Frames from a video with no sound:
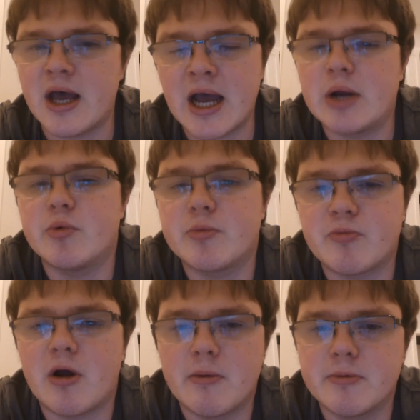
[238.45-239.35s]
I would
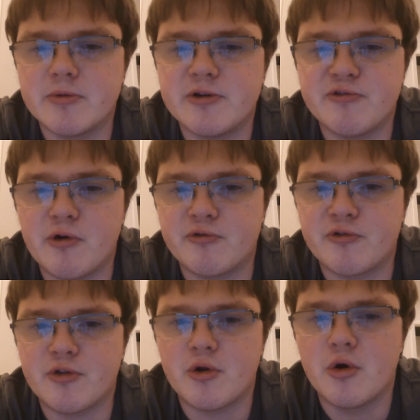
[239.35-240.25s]
probably vote
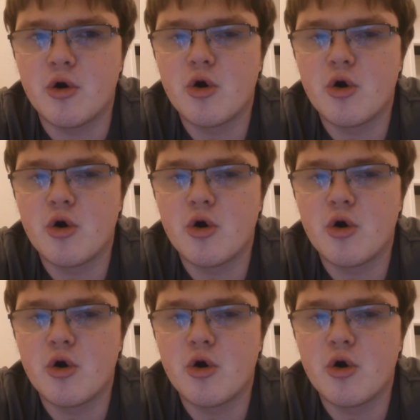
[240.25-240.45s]
for the